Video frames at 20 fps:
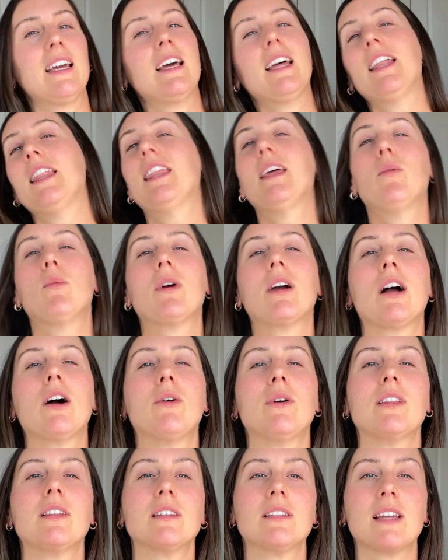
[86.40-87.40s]
And then we're
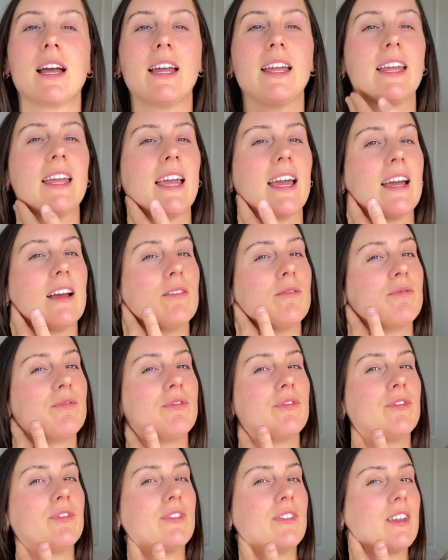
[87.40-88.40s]
going to take it
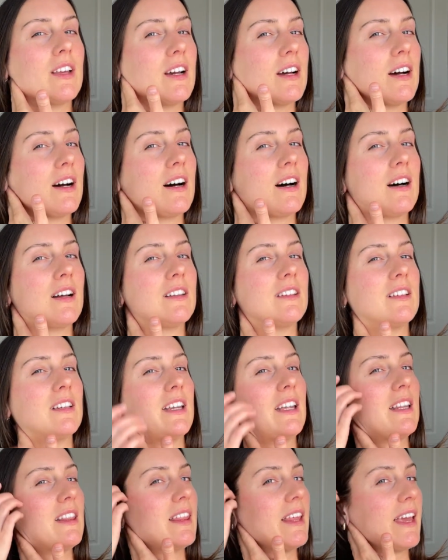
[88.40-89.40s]

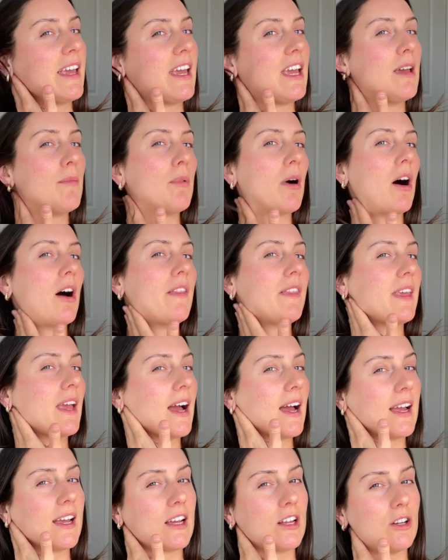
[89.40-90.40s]
underneath the ear, behind the
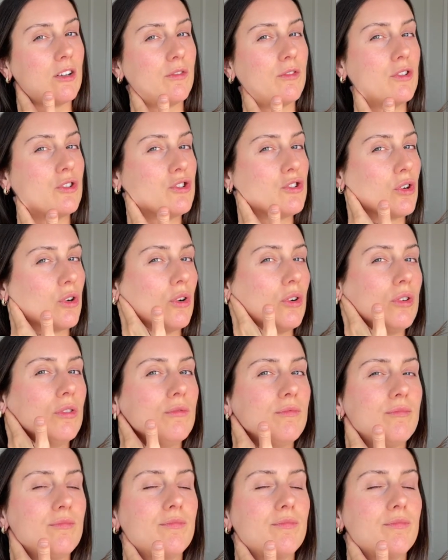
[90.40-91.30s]
angle of the jaw,